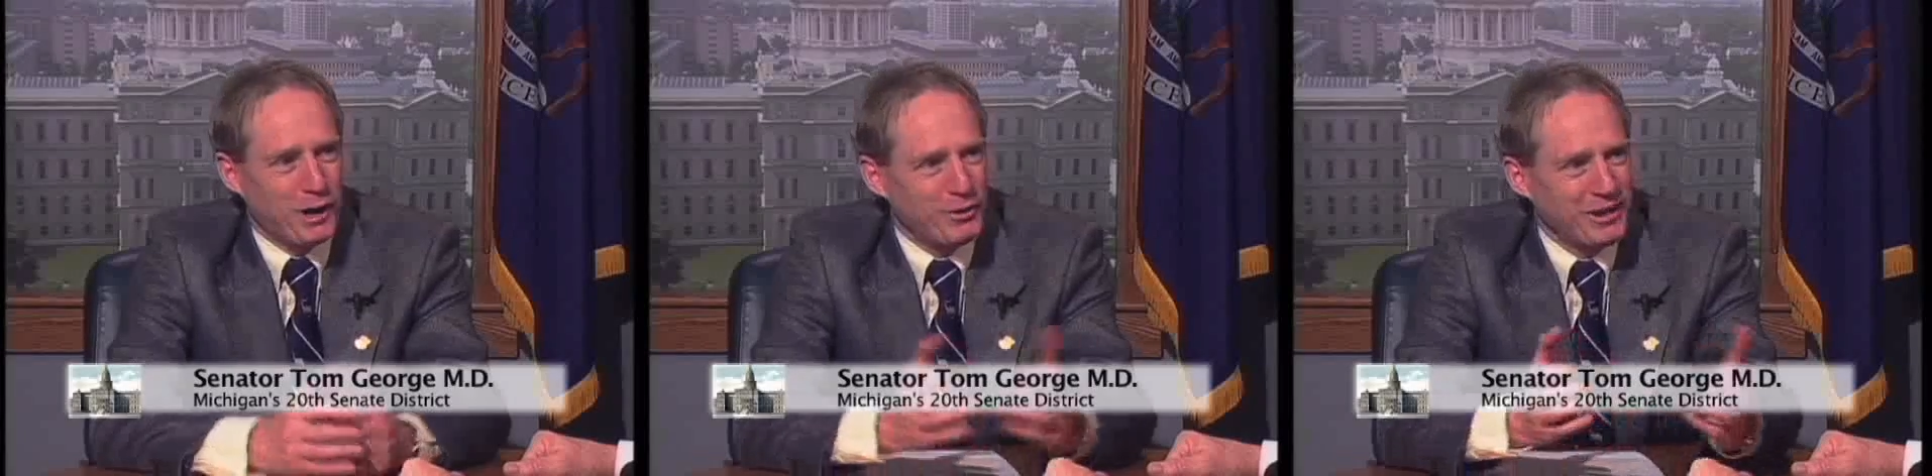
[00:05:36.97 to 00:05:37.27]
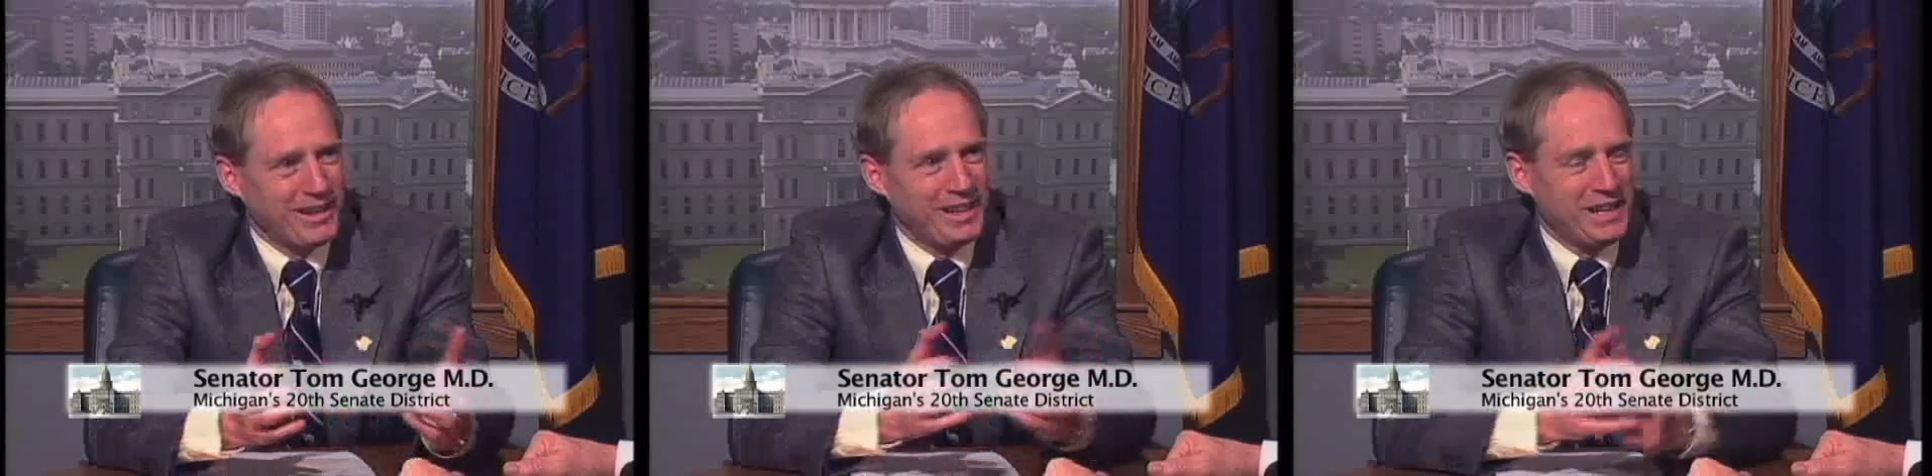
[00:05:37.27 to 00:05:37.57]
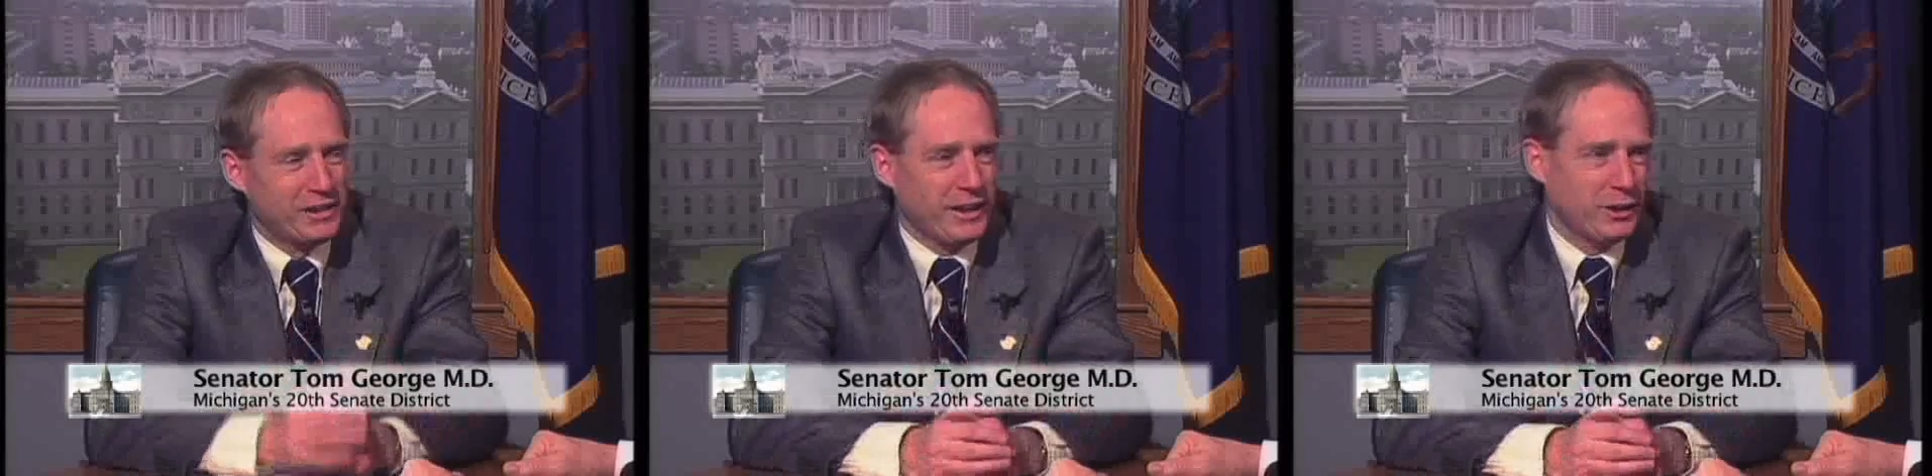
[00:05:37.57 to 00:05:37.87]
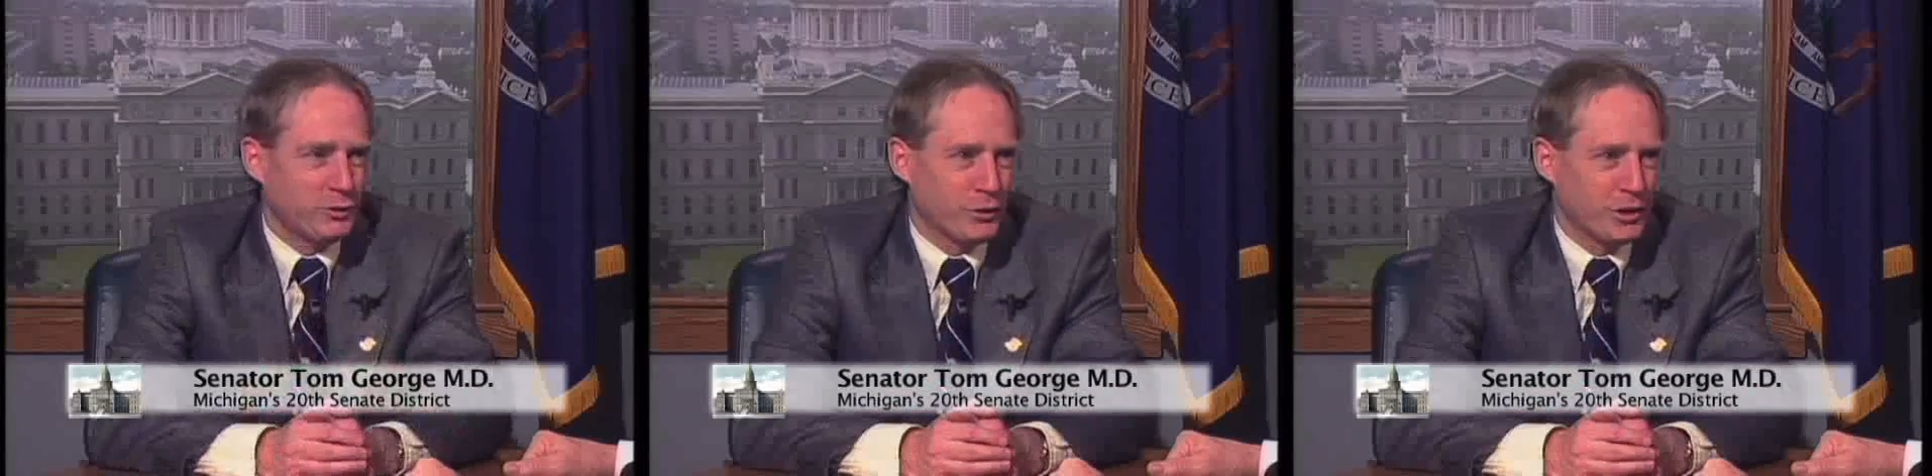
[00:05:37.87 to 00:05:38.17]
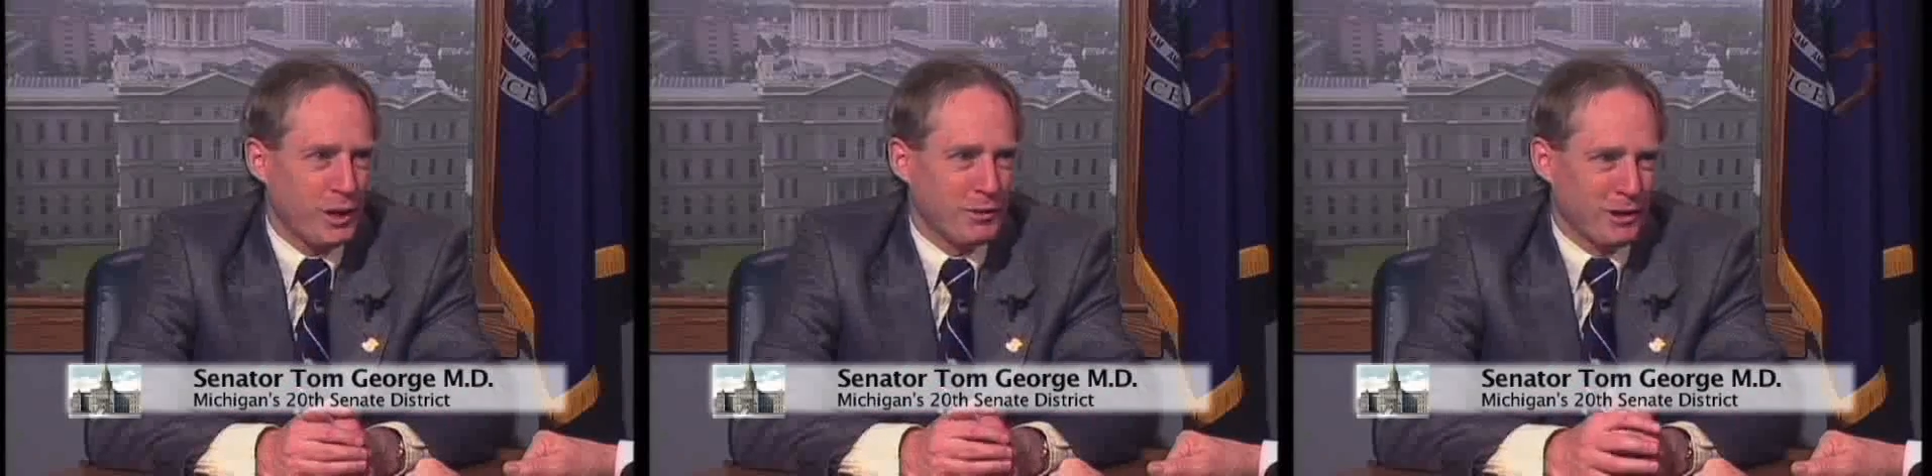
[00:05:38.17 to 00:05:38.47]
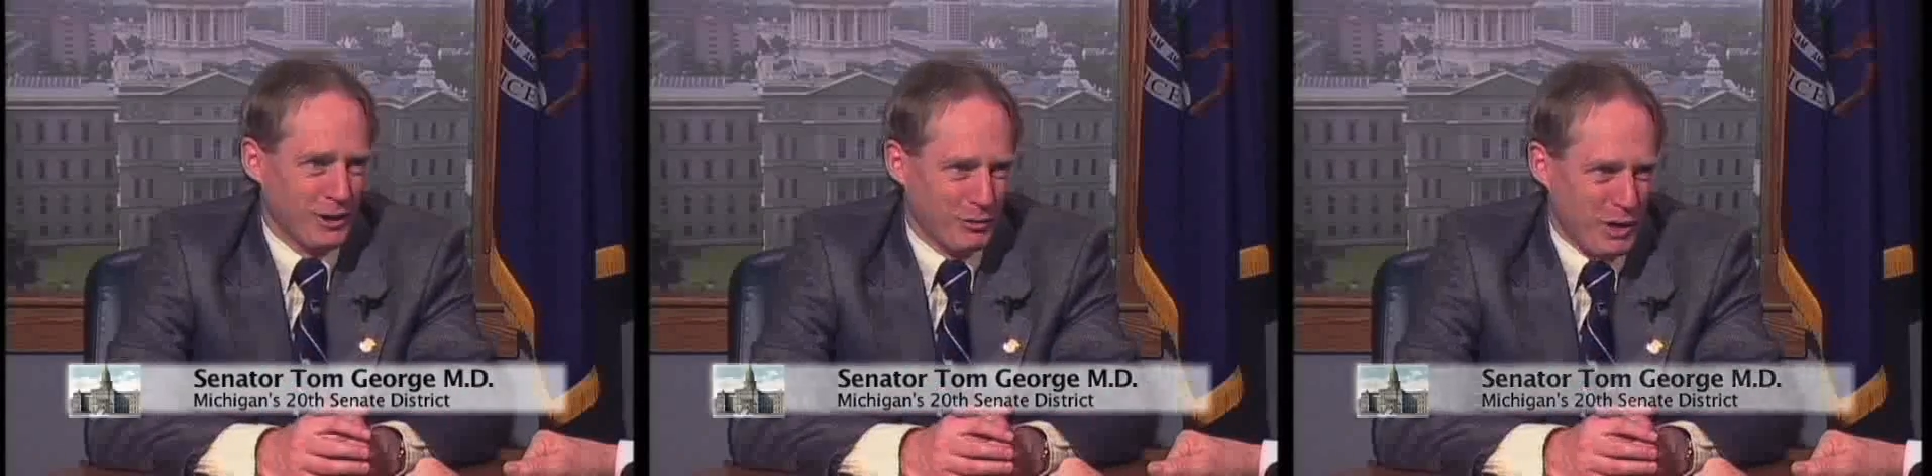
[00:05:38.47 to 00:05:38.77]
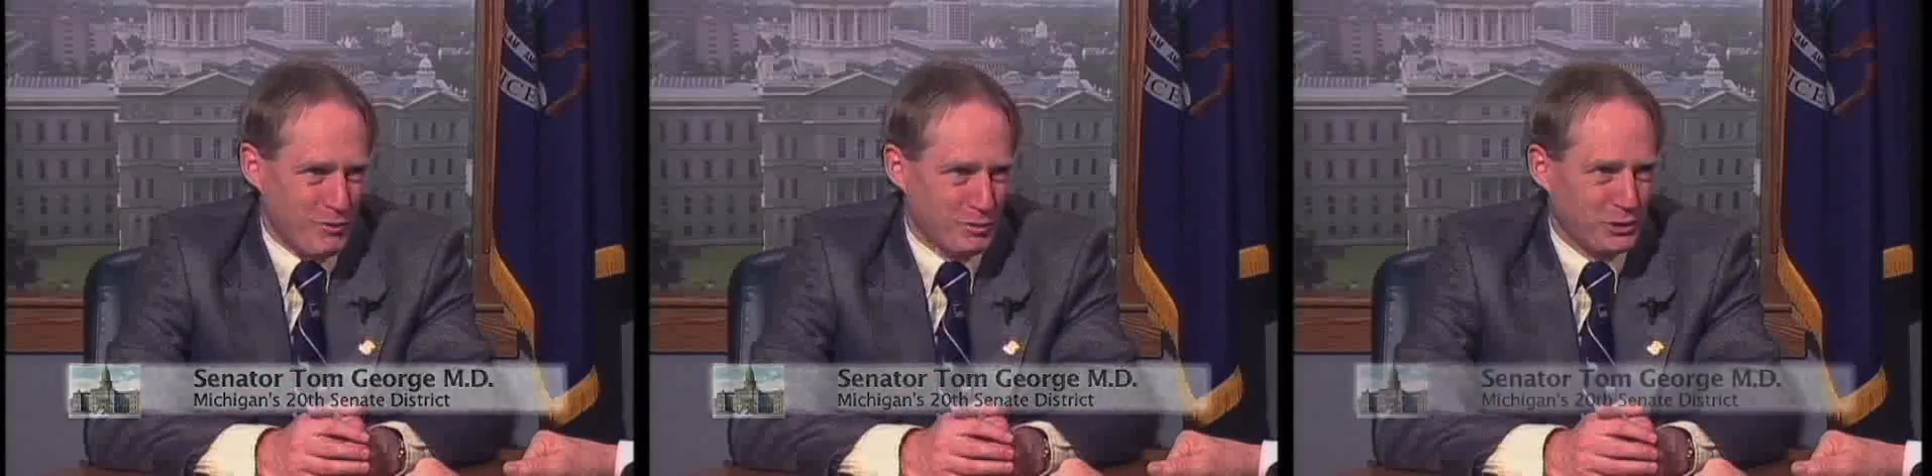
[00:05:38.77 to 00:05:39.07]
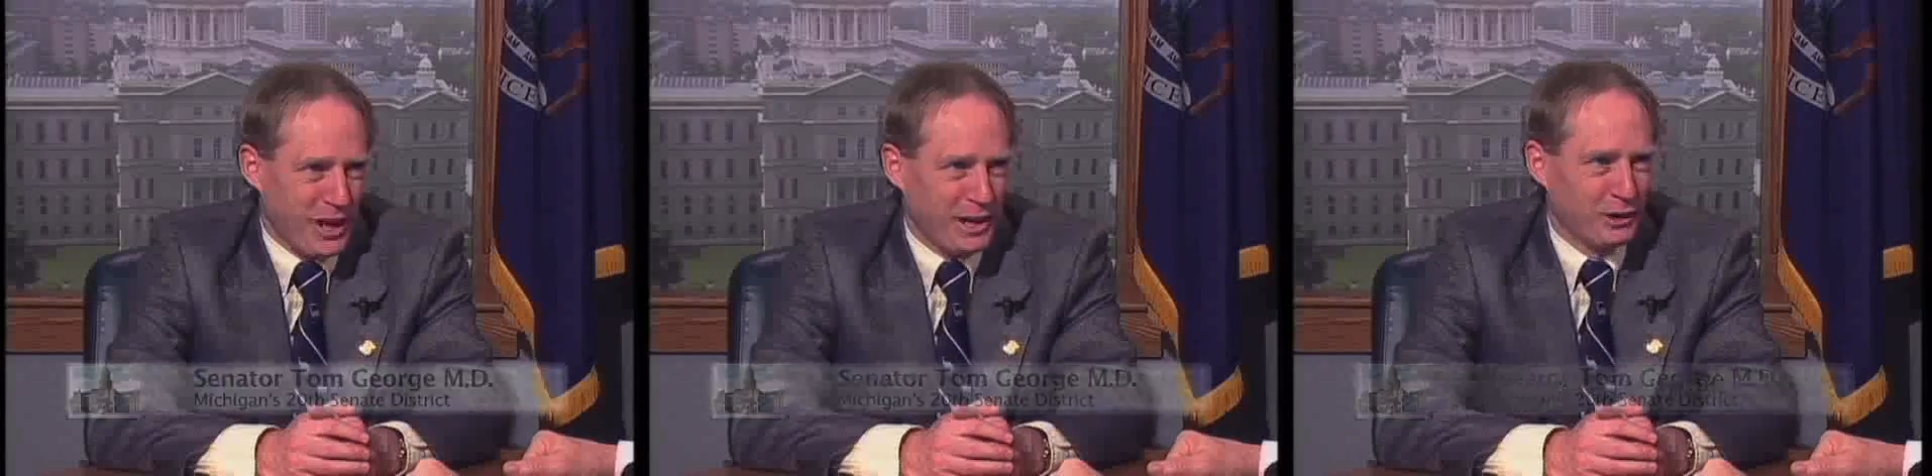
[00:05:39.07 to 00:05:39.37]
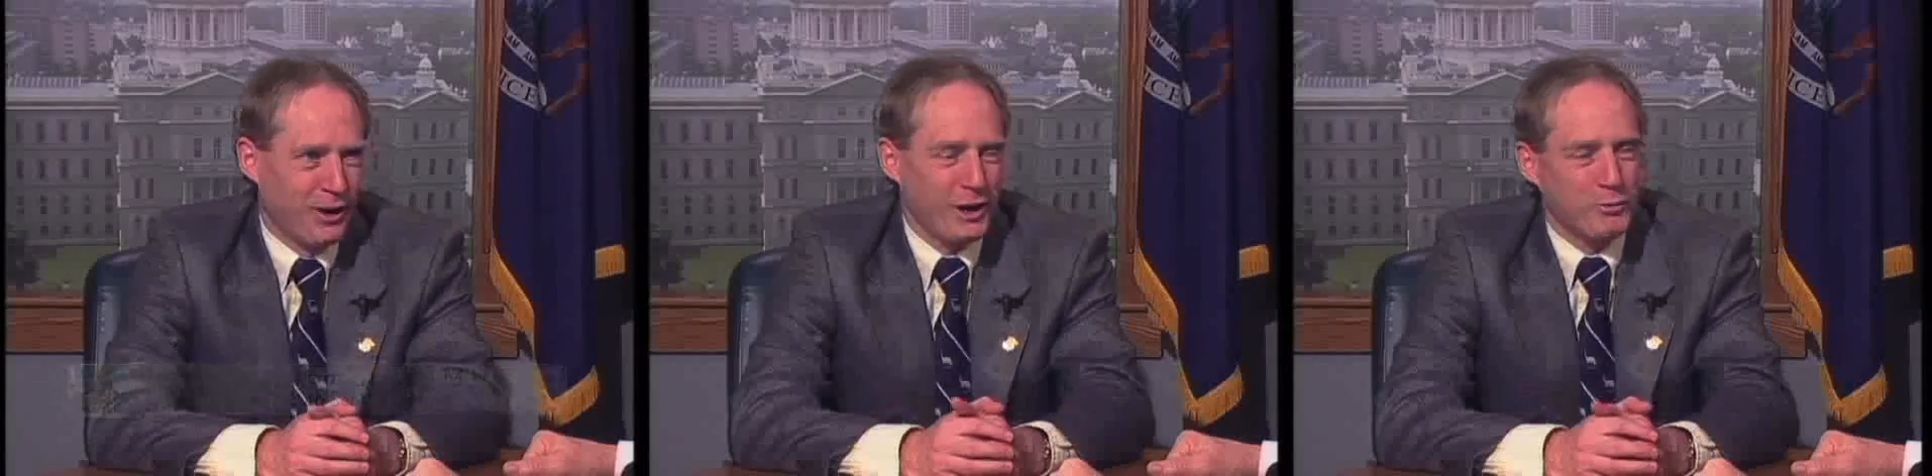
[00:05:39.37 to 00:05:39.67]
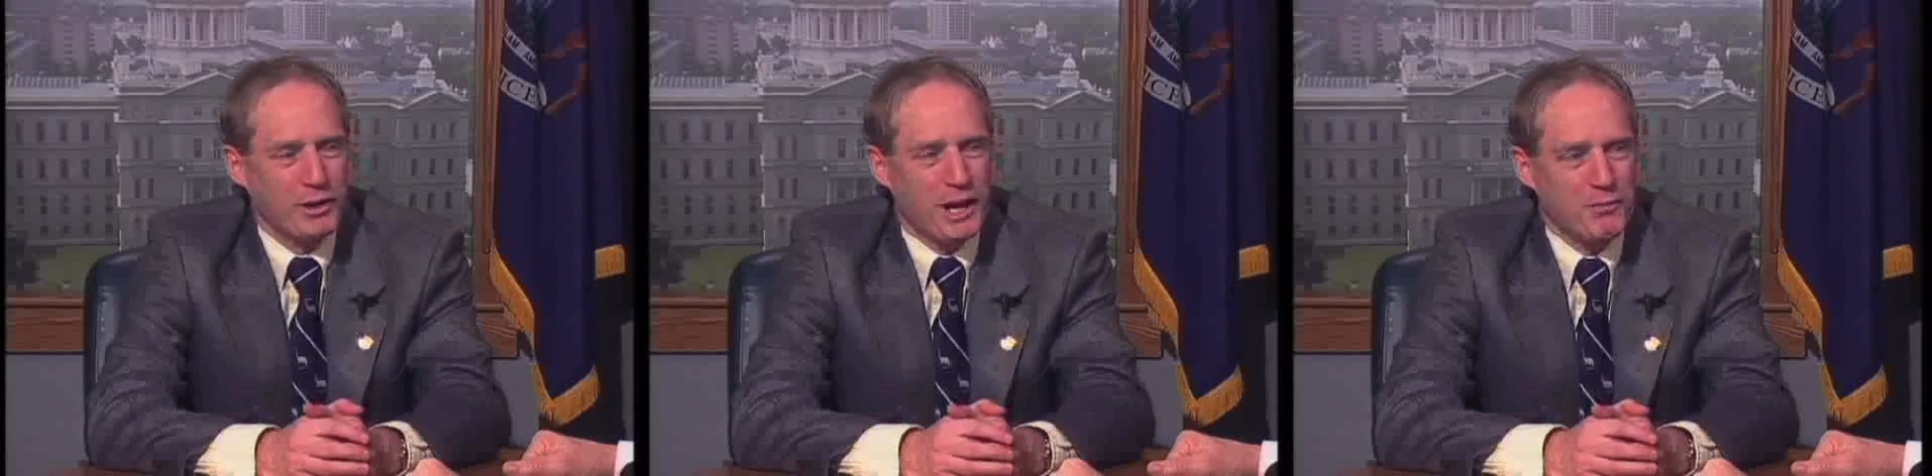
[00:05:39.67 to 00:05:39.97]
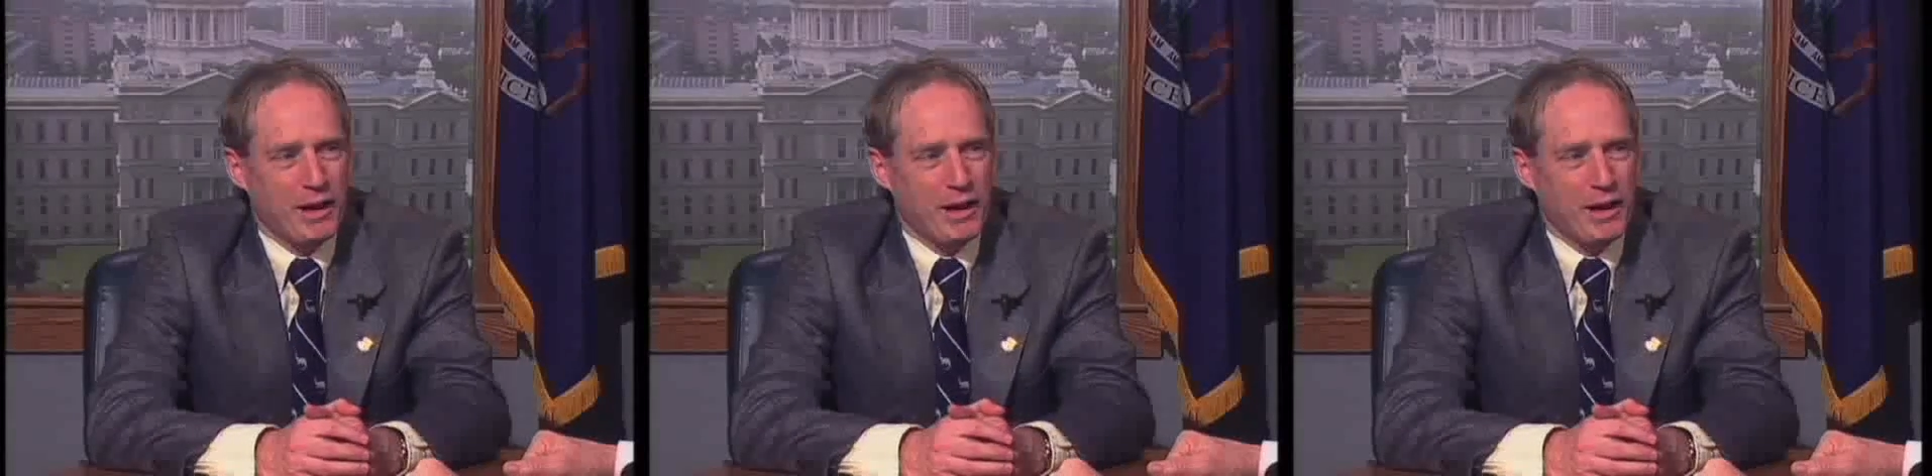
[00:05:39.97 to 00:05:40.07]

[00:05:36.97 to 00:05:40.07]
Marvin, thanks for coming all the way from Saginaw to be on